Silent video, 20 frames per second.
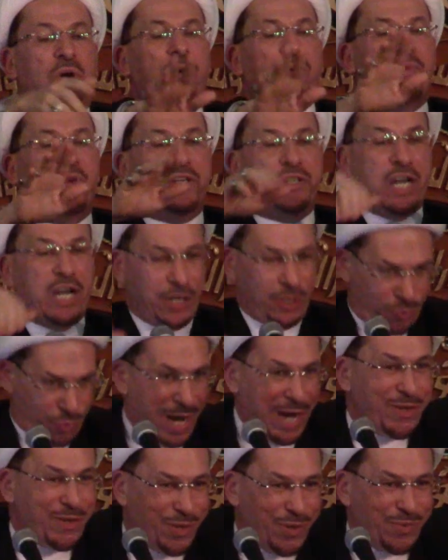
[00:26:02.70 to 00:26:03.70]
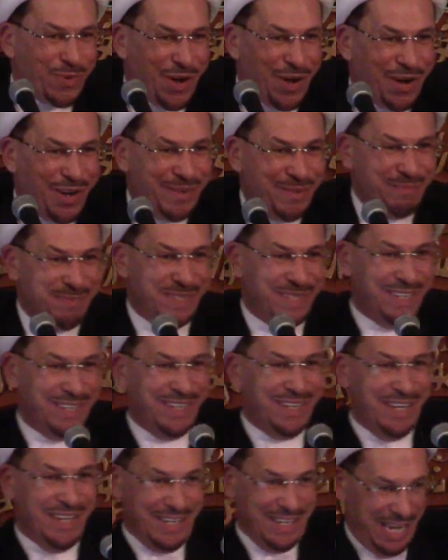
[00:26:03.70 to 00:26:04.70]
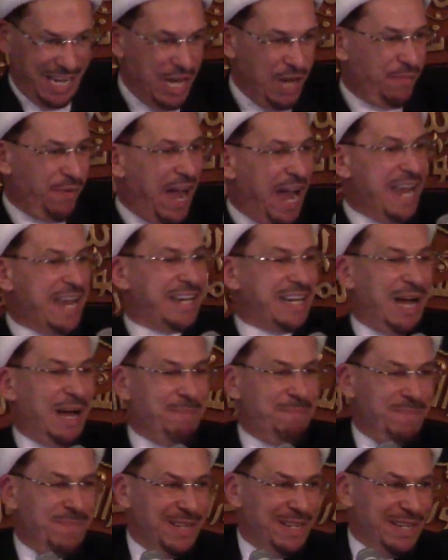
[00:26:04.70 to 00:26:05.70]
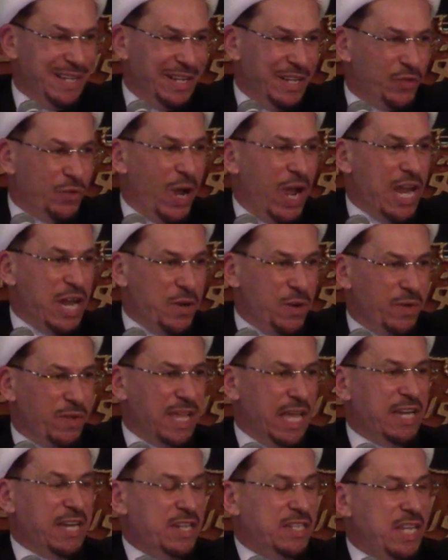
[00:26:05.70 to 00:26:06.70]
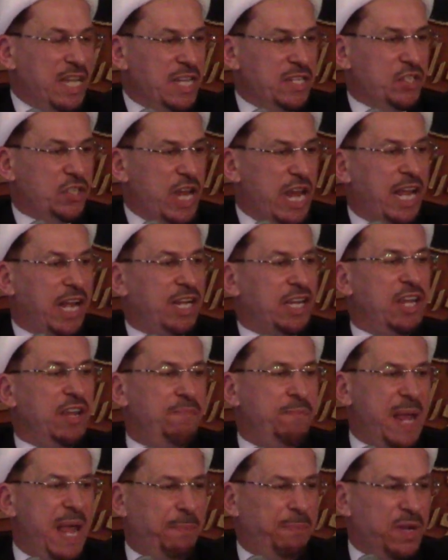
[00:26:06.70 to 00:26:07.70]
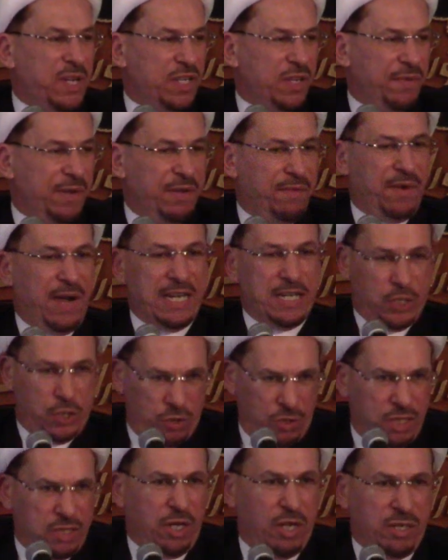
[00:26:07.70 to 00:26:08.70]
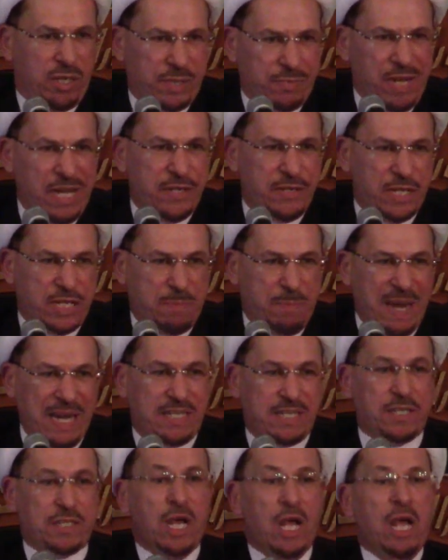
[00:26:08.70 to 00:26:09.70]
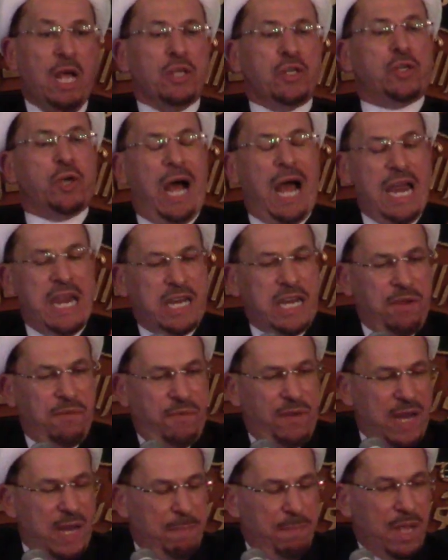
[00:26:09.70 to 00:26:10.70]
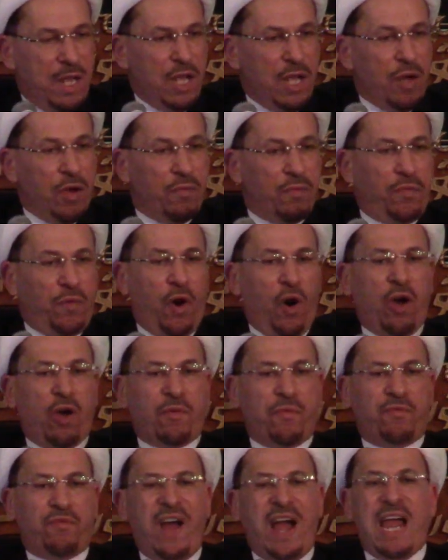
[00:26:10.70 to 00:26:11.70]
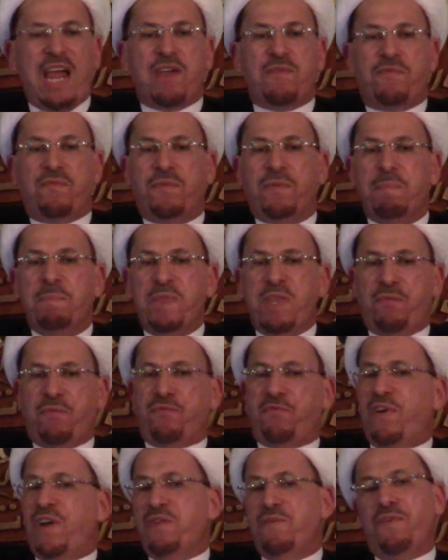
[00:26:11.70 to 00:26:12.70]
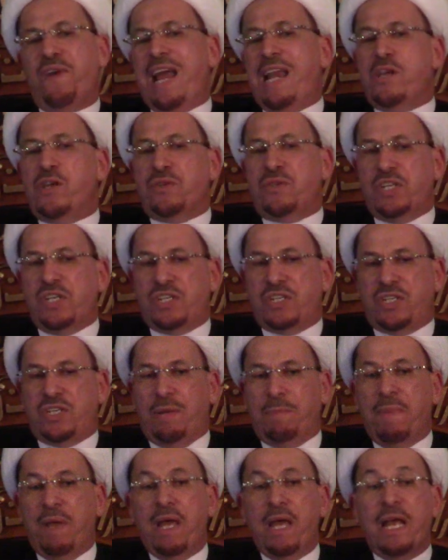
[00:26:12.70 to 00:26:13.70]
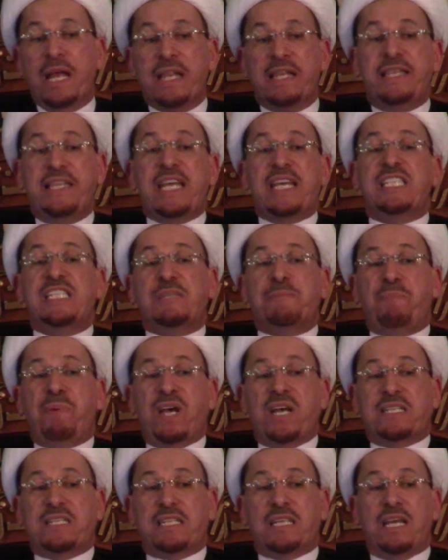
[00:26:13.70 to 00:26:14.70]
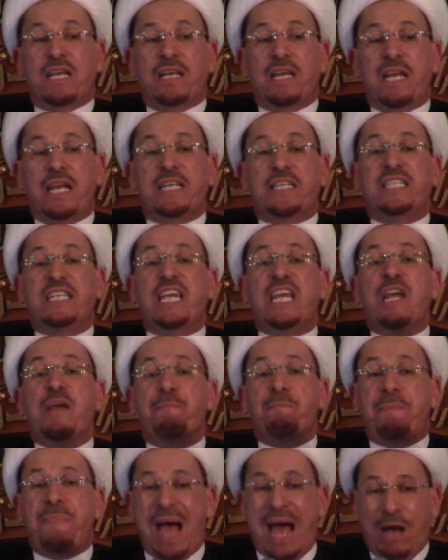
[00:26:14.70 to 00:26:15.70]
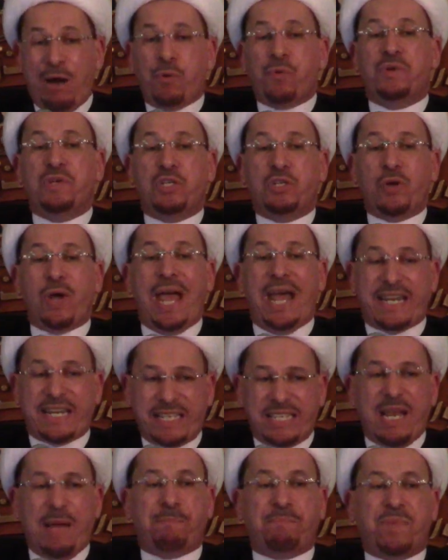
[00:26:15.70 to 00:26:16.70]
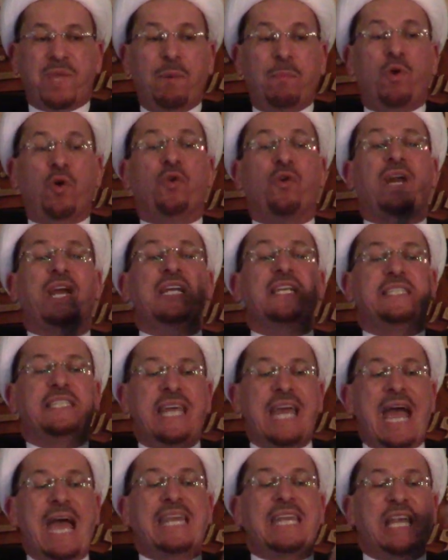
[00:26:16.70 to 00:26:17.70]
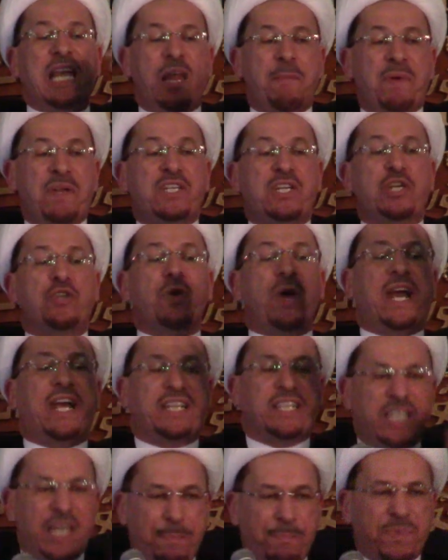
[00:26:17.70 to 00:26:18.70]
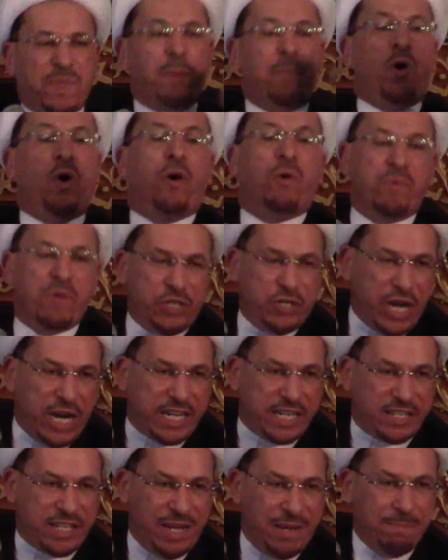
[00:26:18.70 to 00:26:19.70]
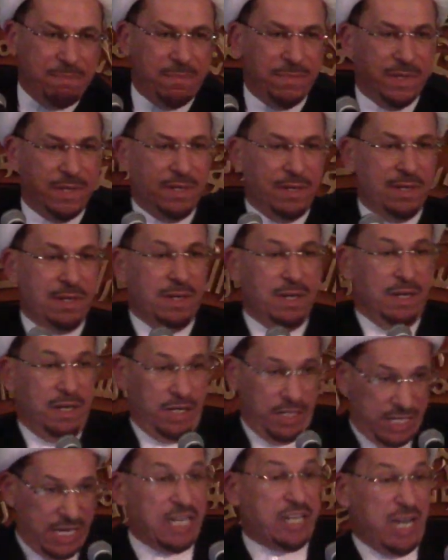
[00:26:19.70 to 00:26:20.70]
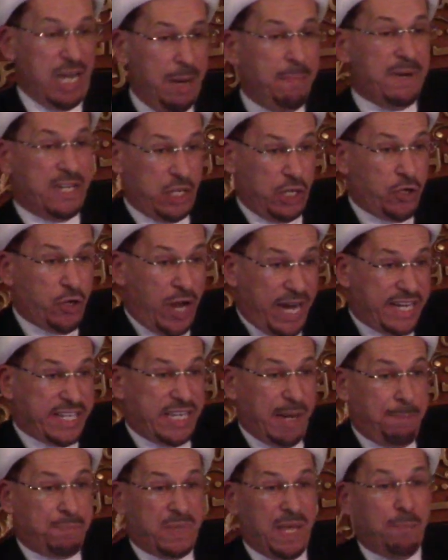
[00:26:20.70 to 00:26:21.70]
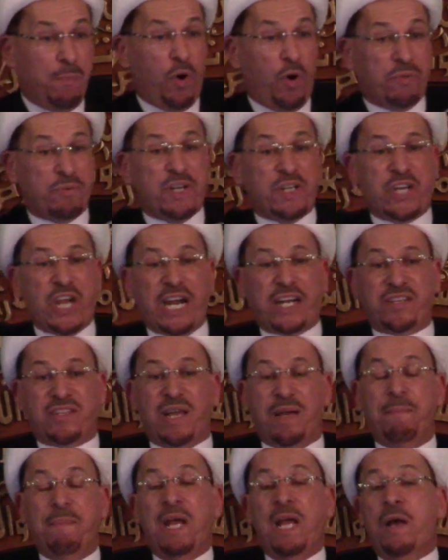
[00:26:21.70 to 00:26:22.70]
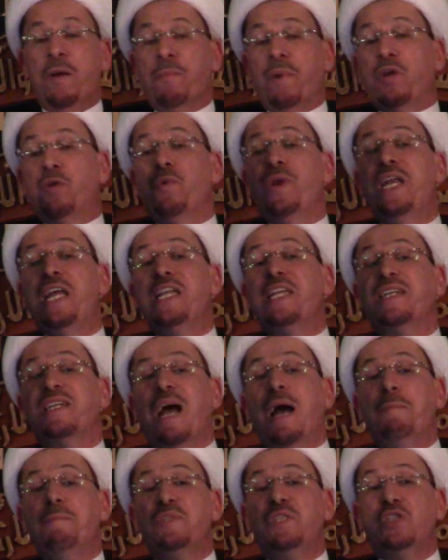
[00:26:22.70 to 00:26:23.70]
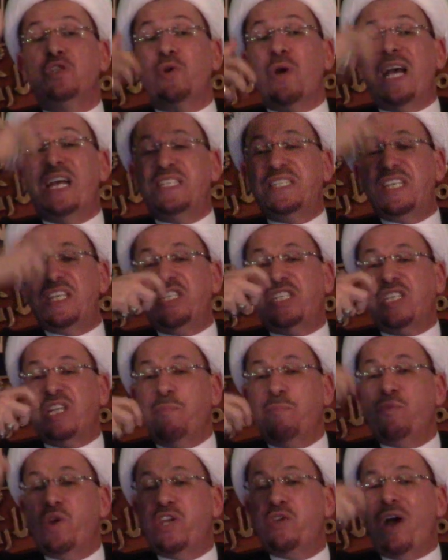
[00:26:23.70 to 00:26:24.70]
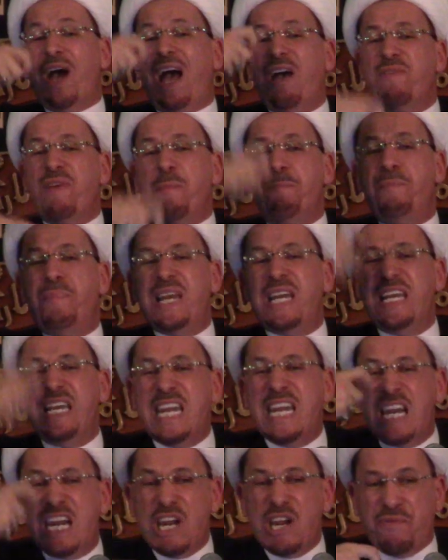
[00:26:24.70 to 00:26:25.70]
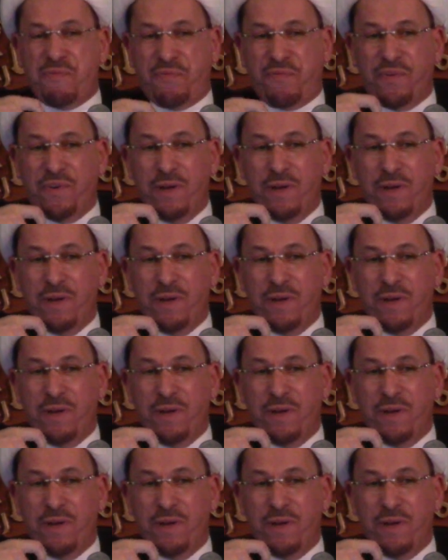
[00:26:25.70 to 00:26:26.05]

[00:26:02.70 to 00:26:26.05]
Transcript: reject, right or wrong. Yeah, if I come to a youth and he says, Sheikh, give me a piece of advice, not on a religious basis. So I give him 4 or 5 different value systems. This person, is he bound to accept them, or is he at liberty to accept them or reject them? He's at liberty to accept them or reject them. But when it comes to a system where you have a belief,